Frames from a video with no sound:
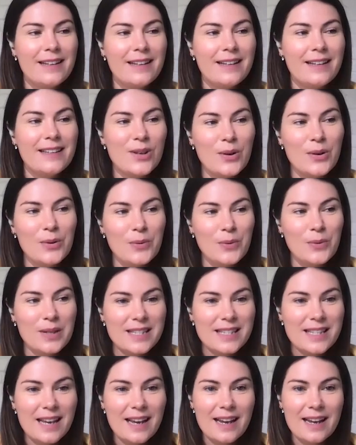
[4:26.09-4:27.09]
So
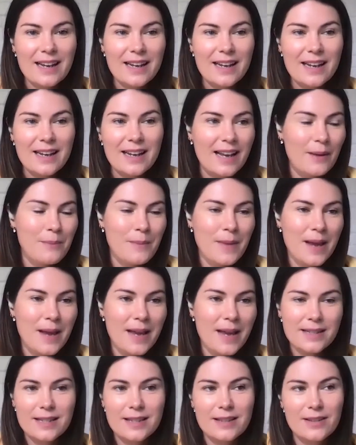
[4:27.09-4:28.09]
once I
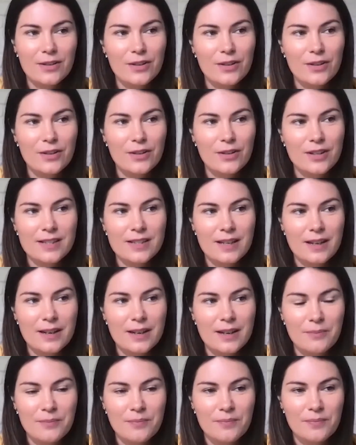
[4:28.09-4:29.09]
met
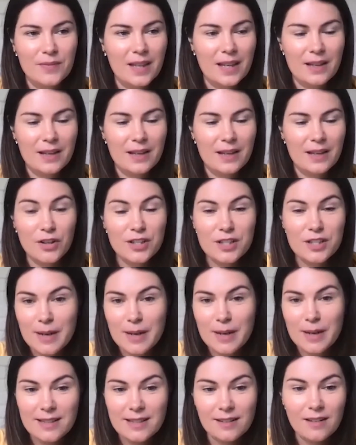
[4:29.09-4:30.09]
that first
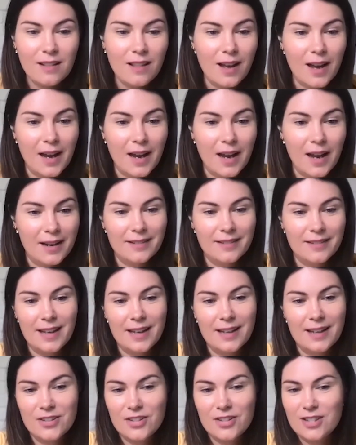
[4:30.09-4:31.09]
amazing client,
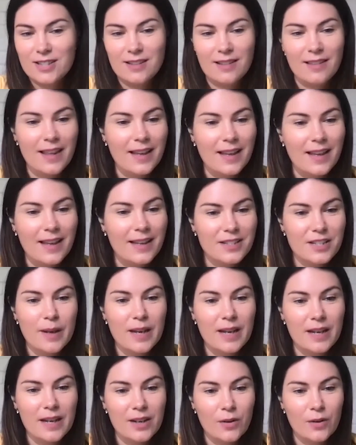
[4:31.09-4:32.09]
that just led to
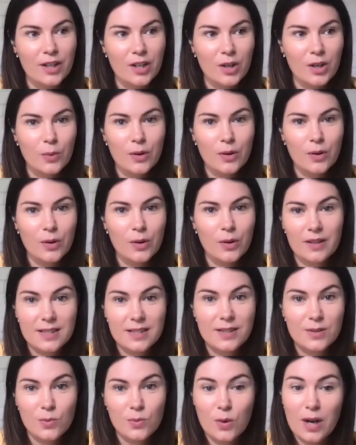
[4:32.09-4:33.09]
me going, you know what,
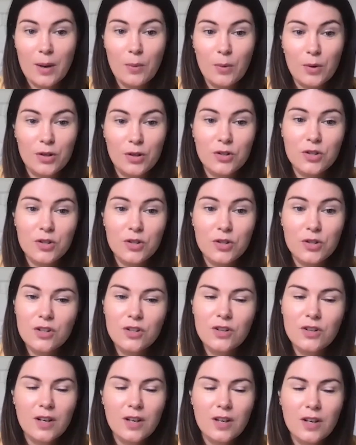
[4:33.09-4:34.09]
this is what I want to
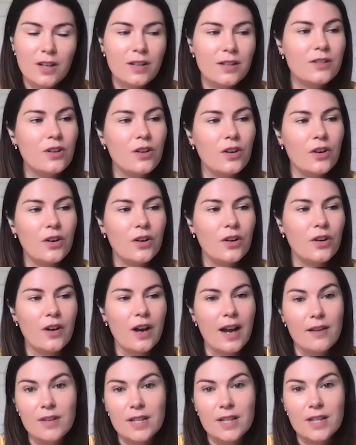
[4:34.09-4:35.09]
do. So
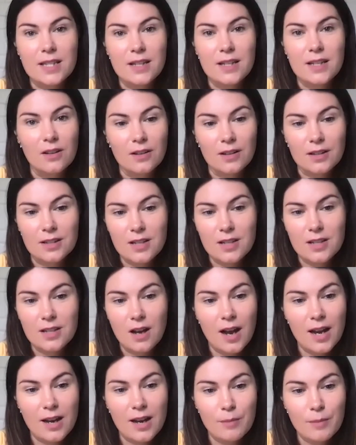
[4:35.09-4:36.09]
I invested a lot of
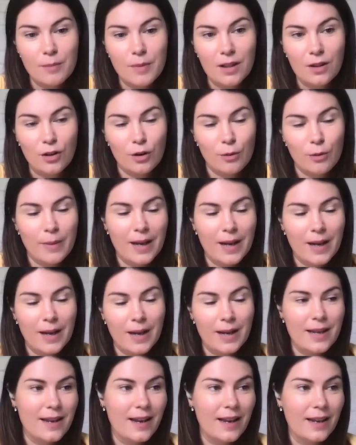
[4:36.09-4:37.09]
time, a lot of
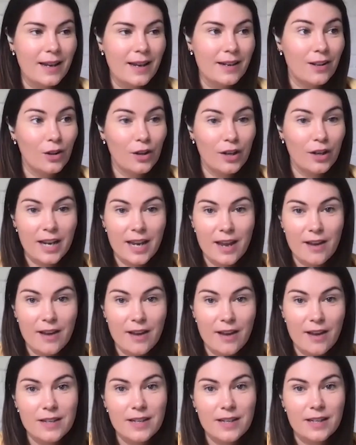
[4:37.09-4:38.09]
money, and a lot of
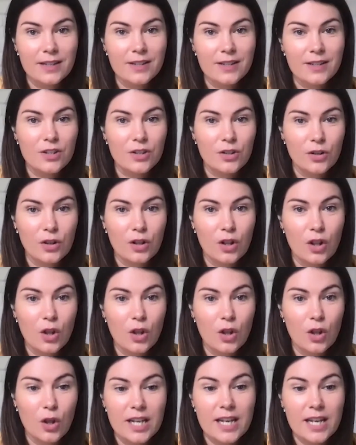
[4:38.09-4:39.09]
effort into
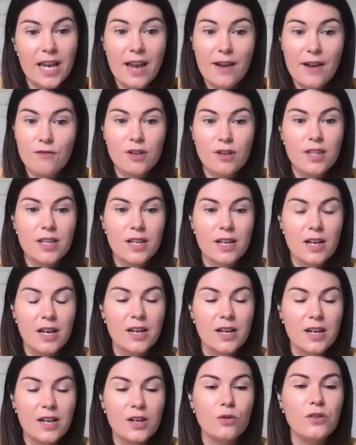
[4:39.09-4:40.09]
learning everything
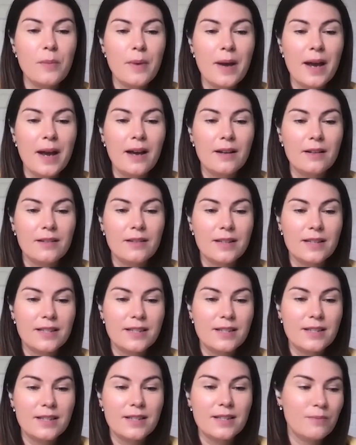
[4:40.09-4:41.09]
I could about
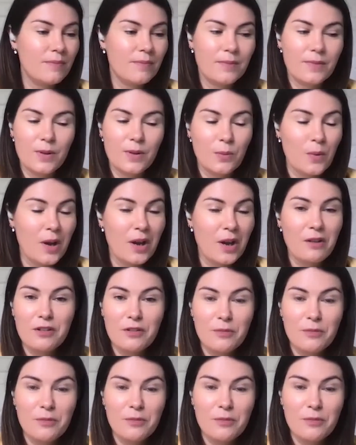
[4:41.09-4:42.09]
the
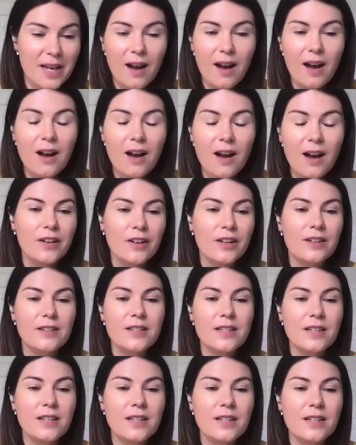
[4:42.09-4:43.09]
world of PR
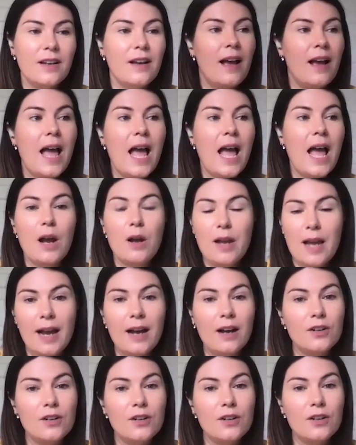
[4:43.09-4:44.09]
and
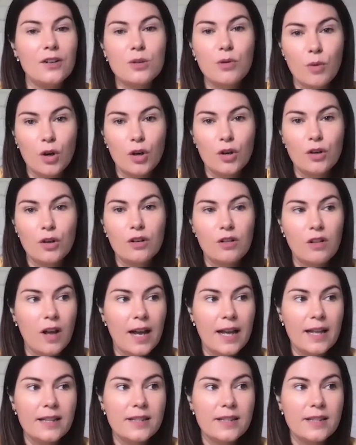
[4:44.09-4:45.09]
how to promote
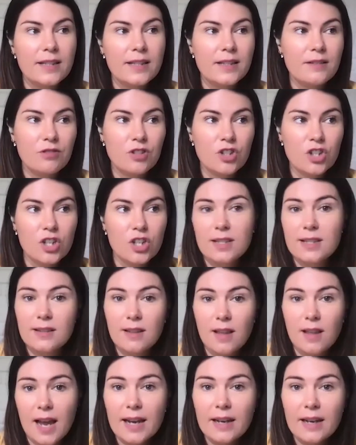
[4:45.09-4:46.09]
clients
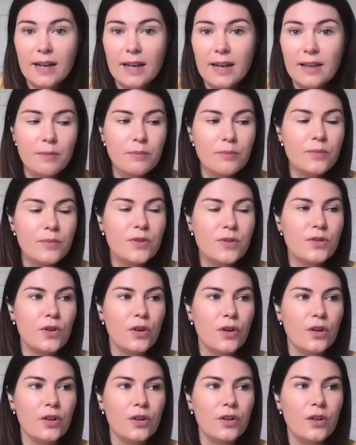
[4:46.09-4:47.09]
just like them.
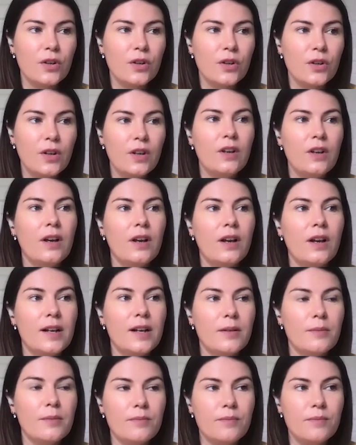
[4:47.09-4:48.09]
So
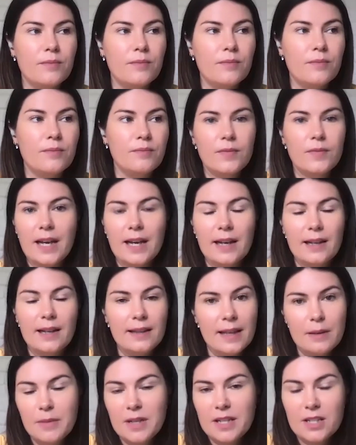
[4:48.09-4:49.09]
that
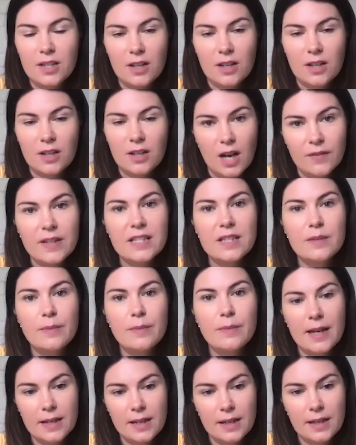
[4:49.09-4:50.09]
led me to kind of
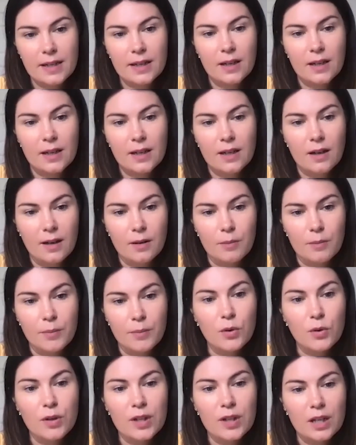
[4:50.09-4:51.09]
expanding,
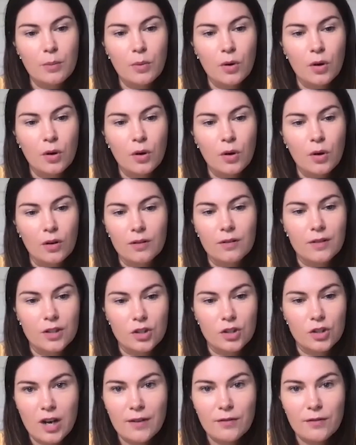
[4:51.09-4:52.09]
building upon
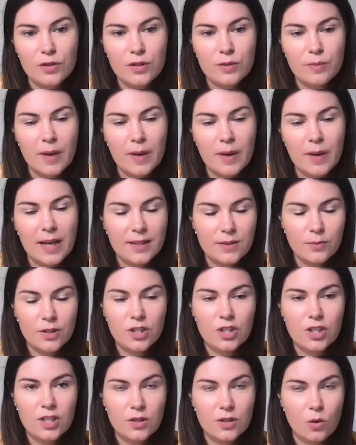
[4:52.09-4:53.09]
the travel space,
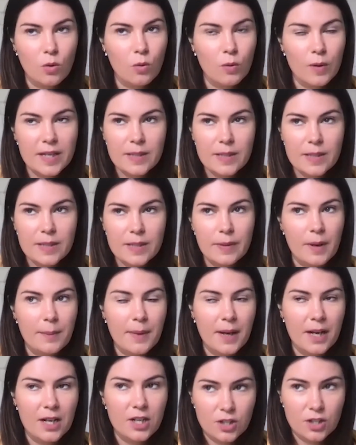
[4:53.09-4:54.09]
which has always been my
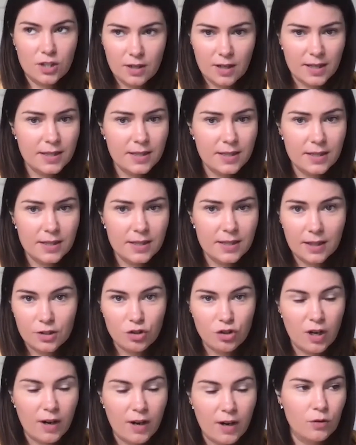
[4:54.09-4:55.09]
passion. I
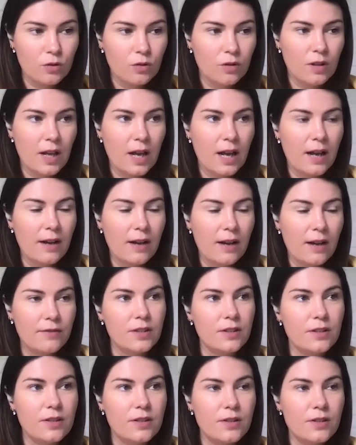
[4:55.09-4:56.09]
studied travel
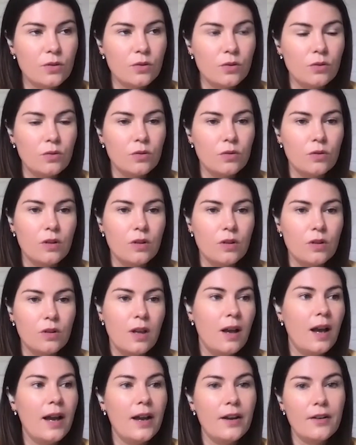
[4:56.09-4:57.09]
after school.
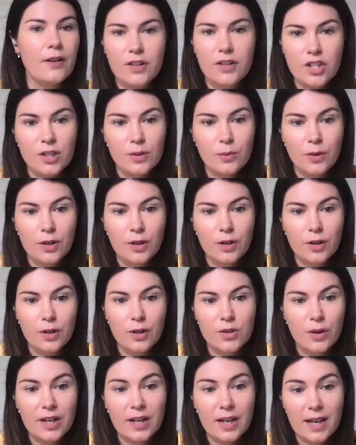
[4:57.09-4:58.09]
I originally wanted
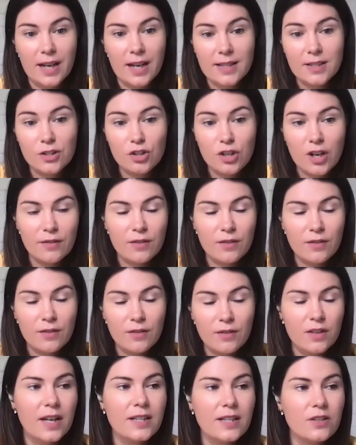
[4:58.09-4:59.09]
to work as a travel
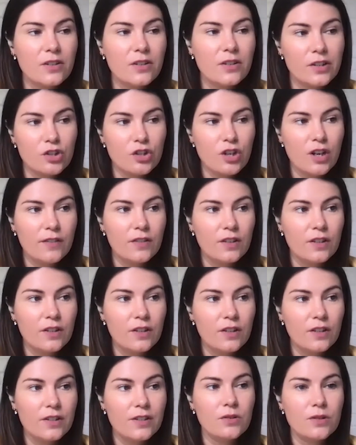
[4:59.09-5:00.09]
advisor or a travel
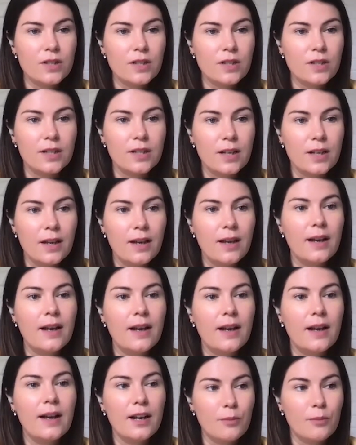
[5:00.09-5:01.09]
consultant,
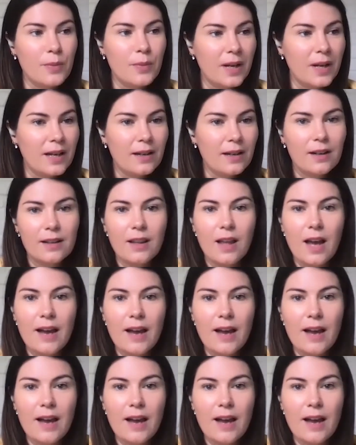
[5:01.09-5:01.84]
but